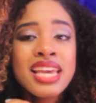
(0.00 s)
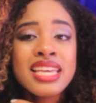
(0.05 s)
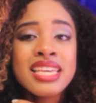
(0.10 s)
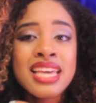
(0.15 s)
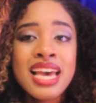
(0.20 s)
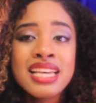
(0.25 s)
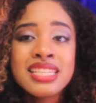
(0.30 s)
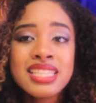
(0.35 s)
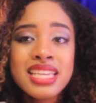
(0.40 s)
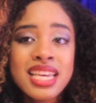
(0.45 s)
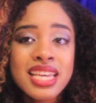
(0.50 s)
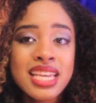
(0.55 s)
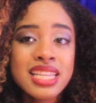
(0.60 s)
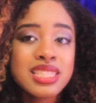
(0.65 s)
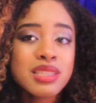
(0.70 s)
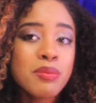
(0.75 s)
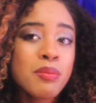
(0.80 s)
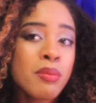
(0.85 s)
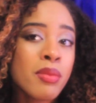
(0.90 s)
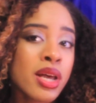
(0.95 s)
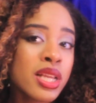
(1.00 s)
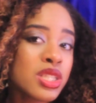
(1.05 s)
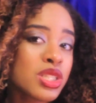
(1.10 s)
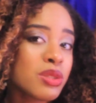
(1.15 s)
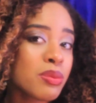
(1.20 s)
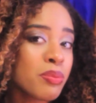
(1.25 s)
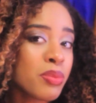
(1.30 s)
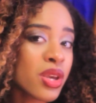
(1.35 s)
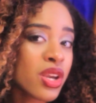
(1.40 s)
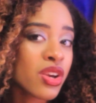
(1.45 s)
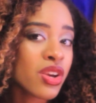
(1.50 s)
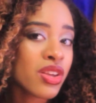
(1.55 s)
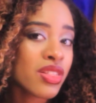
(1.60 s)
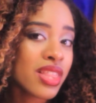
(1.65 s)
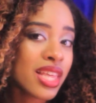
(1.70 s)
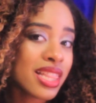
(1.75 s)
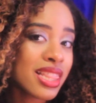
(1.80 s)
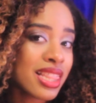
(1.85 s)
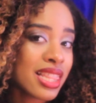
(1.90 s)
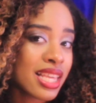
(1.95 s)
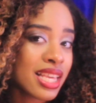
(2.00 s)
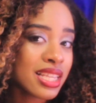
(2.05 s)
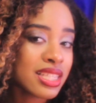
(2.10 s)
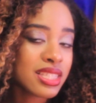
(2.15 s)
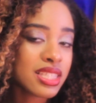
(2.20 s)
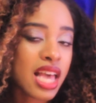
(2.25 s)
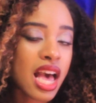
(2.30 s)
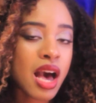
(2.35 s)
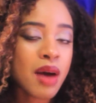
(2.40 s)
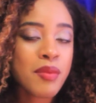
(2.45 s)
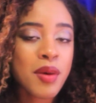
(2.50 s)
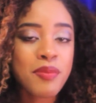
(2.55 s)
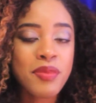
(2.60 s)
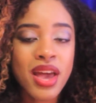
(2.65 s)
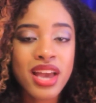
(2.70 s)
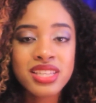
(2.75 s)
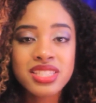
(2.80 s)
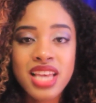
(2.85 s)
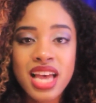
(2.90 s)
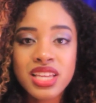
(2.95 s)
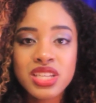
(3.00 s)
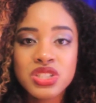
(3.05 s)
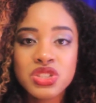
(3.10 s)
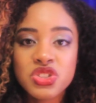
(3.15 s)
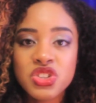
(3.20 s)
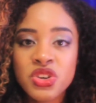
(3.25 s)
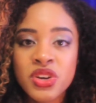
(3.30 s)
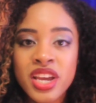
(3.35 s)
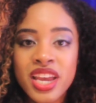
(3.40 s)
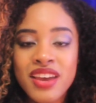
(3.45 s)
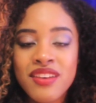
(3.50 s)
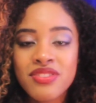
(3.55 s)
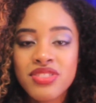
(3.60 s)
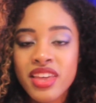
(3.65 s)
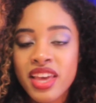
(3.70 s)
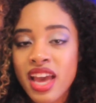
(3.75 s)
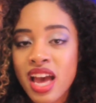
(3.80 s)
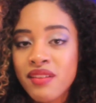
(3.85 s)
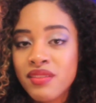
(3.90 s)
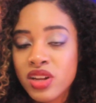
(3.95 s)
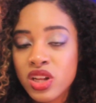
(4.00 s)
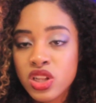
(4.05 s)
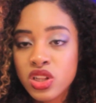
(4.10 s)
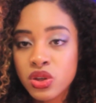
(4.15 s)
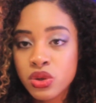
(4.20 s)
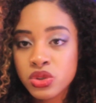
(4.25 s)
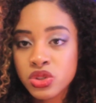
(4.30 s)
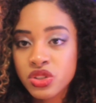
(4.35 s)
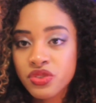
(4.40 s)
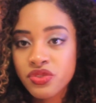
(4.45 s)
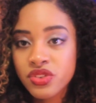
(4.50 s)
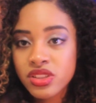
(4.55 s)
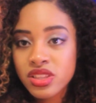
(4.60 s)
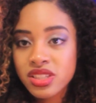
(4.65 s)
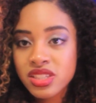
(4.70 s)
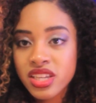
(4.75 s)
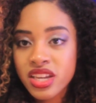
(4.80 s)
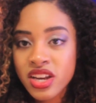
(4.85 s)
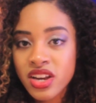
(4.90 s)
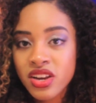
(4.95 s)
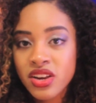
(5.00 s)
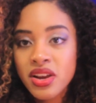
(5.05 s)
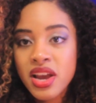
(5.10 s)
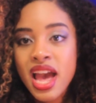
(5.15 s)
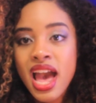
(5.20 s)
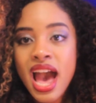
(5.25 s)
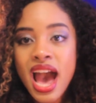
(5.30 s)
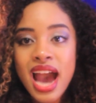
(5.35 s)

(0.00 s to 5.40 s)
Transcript: Yes, it gets much bigger than this. Um, I'm not exactly sure if they have a closure for this hair.